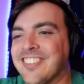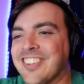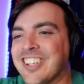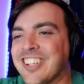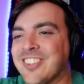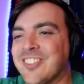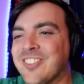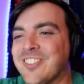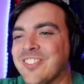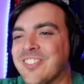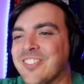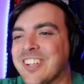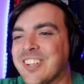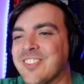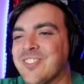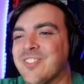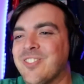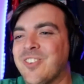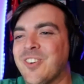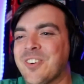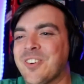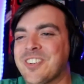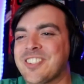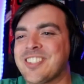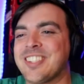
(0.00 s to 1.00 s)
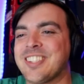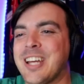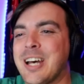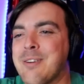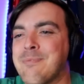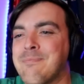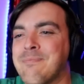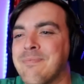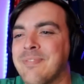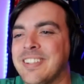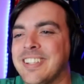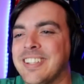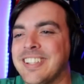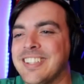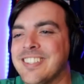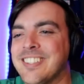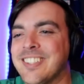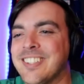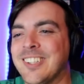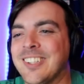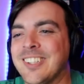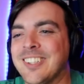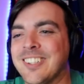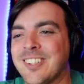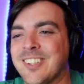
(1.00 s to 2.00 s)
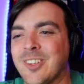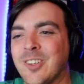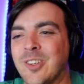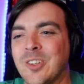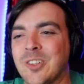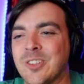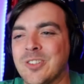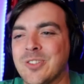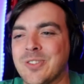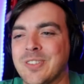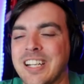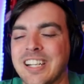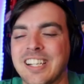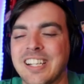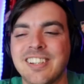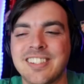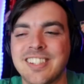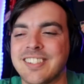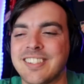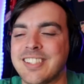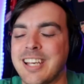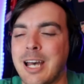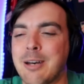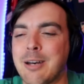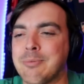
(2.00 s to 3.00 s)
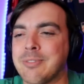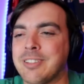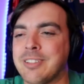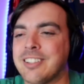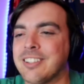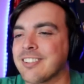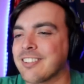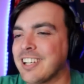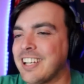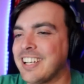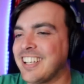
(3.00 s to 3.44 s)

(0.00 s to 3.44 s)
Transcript: can we can force them into goals. I guess not good.